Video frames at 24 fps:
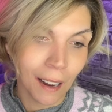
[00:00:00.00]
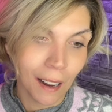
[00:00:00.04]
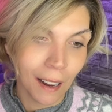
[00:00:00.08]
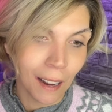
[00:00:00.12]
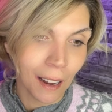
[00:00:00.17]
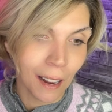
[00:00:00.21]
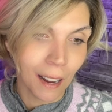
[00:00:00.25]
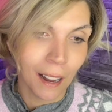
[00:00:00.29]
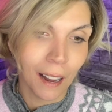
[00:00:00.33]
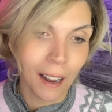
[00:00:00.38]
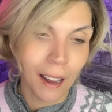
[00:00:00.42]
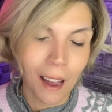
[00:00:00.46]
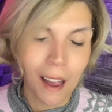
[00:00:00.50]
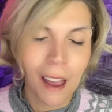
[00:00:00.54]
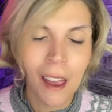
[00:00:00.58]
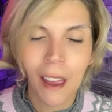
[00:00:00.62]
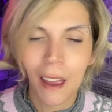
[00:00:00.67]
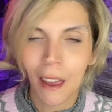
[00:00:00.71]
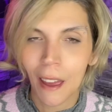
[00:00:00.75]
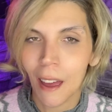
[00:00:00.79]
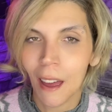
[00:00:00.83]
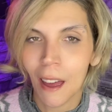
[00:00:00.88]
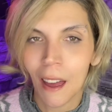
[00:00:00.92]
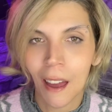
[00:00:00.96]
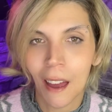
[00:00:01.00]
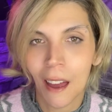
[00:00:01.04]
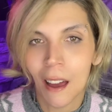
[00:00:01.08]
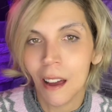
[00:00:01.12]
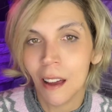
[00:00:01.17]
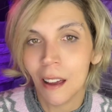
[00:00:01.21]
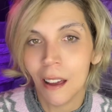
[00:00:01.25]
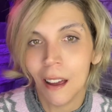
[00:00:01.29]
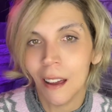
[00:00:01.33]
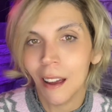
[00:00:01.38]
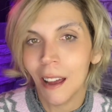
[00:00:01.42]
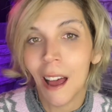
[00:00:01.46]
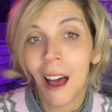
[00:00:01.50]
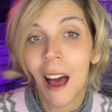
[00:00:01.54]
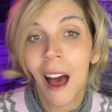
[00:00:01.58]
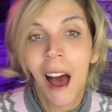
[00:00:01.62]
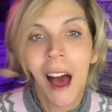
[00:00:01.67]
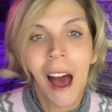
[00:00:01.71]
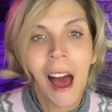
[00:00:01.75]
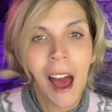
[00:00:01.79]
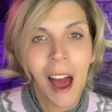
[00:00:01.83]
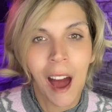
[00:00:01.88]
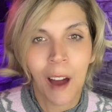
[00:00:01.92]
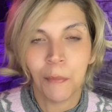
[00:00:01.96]
a, a,
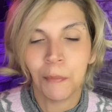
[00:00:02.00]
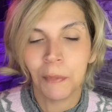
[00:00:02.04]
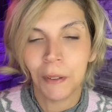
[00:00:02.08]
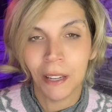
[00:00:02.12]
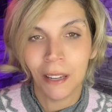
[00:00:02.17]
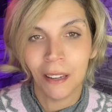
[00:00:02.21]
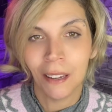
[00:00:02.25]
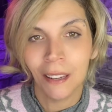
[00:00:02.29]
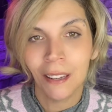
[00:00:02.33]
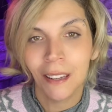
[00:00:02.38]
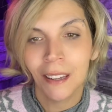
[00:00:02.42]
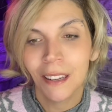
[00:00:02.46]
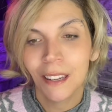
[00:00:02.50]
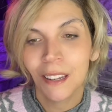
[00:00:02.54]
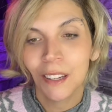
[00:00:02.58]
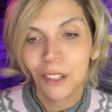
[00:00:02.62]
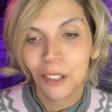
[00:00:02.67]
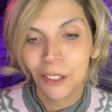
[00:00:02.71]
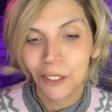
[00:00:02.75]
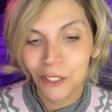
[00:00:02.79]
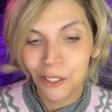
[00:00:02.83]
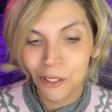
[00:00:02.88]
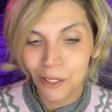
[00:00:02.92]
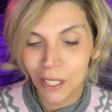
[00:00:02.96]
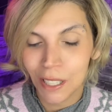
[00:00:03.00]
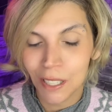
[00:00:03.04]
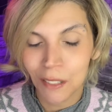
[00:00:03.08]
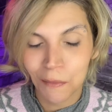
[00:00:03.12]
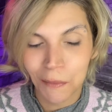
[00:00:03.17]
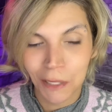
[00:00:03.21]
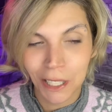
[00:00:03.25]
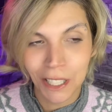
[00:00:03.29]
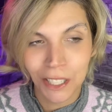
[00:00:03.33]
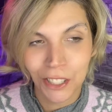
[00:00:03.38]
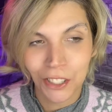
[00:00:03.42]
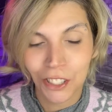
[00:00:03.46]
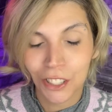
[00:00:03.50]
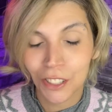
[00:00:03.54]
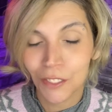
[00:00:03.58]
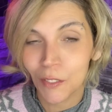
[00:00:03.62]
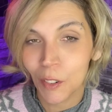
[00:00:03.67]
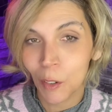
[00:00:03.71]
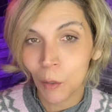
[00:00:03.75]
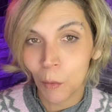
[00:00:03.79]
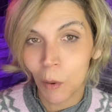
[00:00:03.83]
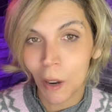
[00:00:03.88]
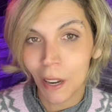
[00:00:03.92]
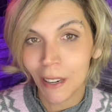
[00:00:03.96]
a happy Christmas just
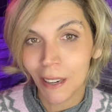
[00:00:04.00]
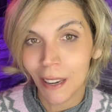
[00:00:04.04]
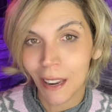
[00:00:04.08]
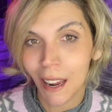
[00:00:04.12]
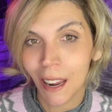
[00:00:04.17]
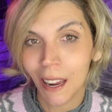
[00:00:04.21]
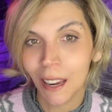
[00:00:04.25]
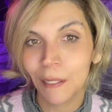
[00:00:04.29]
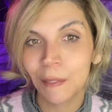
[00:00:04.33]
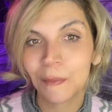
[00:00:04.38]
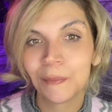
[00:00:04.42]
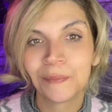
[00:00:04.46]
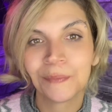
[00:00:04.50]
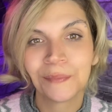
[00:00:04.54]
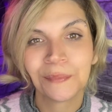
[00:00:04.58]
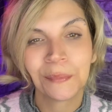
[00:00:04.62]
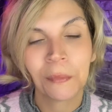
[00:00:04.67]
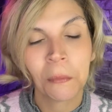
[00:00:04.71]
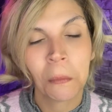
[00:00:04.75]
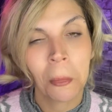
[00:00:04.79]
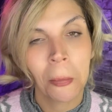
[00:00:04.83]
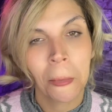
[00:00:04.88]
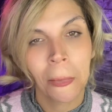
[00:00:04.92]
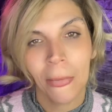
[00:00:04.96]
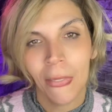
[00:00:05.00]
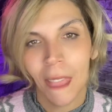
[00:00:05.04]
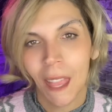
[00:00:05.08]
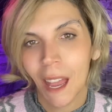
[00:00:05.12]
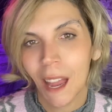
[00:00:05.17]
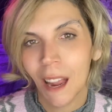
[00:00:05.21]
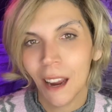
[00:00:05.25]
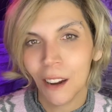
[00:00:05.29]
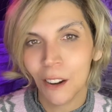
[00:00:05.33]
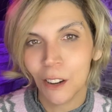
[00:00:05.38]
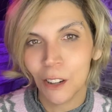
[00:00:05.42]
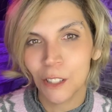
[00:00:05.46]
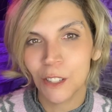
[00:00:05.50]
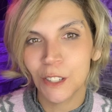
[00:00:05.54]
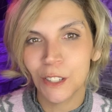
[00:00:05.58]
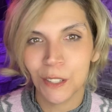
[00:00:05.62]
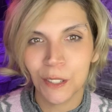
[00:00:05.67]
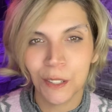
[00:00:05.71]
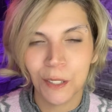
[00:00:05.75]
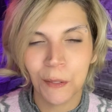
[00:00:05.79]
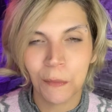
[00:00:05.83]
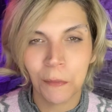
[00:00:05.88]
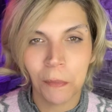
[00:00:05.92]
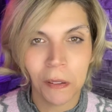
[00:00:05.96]
for one day, I urge
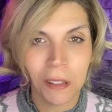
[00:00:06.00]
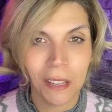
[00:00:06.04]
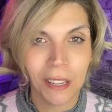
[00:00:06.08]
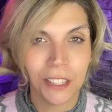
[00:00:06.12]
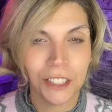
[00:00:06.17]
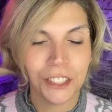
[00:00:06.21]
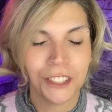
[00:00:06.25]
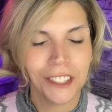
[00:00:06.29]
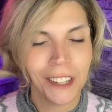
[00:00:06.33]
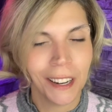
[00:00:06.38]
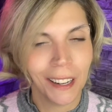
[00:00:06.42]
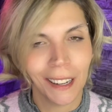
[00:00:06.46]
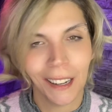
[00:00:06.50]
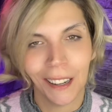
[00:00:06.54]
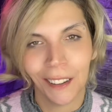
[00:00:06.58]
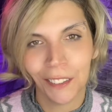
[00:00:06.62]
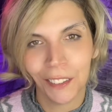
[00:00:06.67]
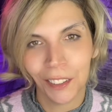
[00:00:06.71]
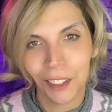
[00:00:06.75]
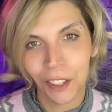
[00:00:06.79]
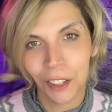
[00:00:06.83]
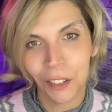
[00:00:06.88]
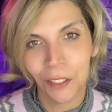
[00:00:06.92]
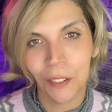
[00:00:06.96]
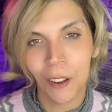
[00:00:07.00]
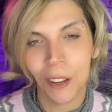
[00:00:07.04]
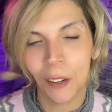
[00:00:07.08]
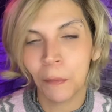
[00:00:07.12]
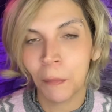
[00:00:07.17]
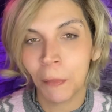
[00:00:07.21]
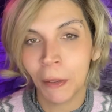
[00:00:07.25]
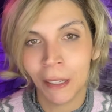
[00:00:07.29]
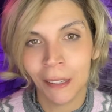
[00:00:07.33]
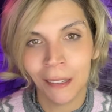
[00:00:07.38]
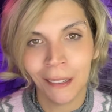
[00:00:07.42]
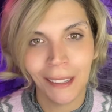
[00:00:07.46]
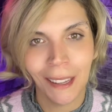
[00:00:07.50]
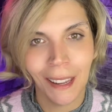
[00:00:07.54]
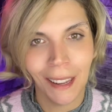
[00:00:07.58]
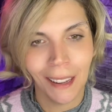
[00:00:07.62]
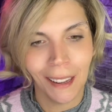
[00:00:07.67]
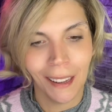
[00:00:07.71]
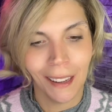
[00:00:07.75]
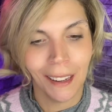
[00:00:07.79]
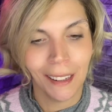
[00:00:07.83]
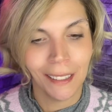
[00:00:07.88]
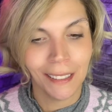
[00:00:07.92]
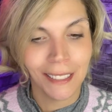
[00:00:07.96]
you to please check out the GoFundMe.
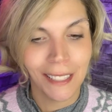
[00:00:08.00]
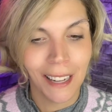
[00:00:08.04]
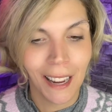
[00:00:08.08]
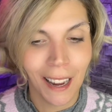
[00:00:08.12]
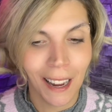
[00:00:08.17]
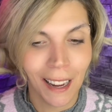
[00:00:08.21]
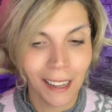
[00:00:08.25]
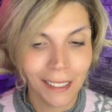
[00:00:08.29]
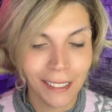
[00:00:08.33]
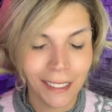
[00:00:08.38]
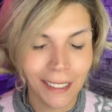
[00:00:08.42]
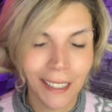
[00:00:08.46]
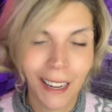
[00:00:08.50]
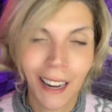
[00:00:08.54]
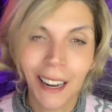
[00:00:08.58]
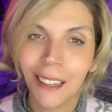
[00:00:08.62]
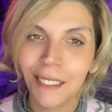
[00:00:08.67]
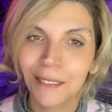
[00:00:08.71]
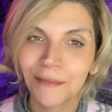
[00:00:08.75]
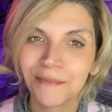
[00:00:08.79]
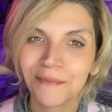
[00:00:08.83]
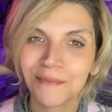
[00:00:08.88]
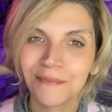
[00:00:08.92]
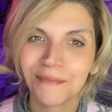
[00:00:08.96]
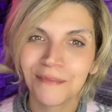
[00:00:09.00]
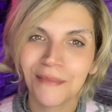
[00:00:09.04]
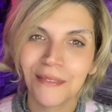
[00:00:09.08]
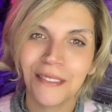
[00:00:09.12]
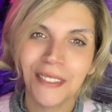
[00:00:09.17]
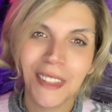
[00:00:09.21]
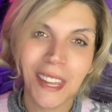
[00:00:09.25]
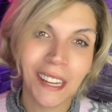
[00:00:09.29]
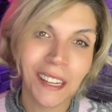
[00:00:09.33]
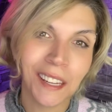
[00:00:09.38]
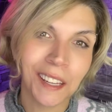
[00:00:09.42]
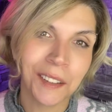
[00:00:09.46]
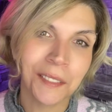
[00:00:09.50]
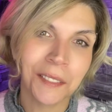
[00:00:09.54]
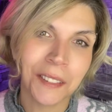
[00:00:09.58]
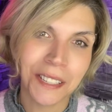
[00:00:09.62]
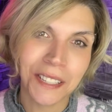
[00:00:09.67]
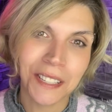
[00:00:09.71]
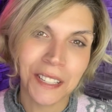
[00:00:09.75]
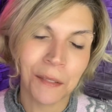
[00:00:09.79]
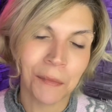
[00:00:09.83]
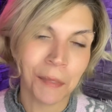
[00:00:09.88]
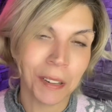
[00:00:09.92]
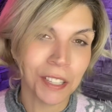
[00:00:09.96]
And uh, yeah, thank you all
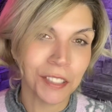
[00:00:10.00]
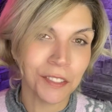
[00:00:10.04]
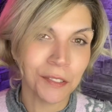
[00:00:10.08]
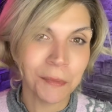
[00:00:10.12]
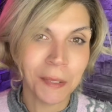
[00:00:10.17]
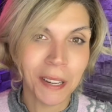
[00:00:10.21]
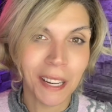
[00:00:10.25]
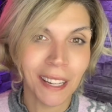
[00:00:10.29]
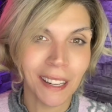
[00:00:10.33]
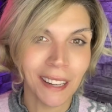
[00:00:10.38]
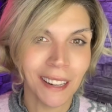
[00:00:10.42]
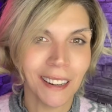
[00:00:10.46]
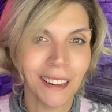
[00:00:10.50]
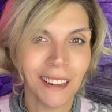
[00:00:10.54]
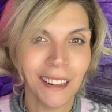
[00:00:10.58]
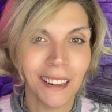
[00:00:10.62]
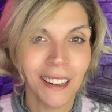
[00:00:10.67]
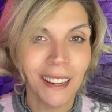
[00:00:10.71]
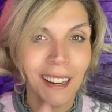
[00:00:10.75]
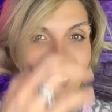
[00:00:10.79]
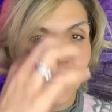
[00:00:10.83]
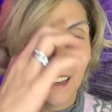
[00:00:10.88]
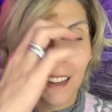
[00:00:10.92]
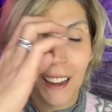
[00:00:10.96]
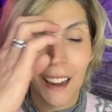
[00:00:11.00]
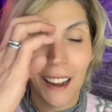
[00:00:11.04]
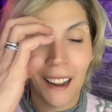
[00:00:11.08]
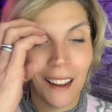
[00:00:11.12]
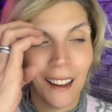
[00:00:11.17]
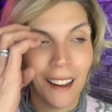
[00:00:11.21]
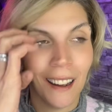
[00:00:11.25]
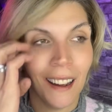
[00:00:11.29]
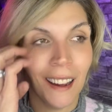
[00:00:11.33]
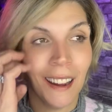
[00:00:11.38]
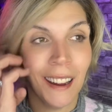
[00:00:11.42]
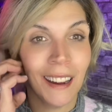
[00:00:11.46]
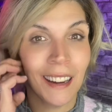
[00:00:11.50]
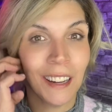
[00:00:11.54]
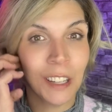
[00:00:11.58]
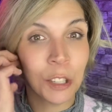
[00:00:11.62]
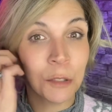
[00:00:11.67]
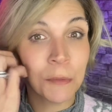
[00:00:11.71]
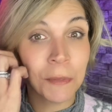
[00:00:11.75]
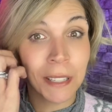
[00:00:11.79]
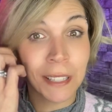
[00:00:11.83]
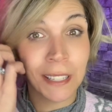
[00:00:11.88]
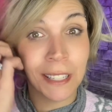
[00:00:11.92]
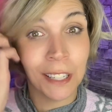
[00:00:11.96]
so much for being here. I
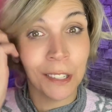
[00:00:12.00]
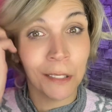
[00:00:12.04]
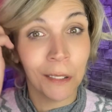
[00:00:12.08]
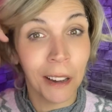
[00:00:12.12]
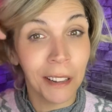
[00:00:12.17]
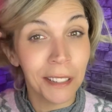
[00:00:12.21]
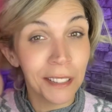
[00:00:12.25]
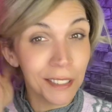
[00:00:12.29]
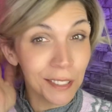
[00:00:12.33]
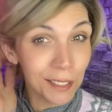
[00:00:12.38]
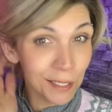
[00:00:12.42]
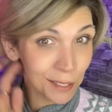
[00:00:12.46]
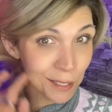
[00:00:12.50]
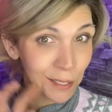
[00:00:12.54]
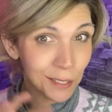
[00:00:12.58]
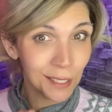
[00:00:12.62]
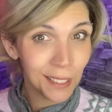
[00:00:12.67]
hope to see you all soon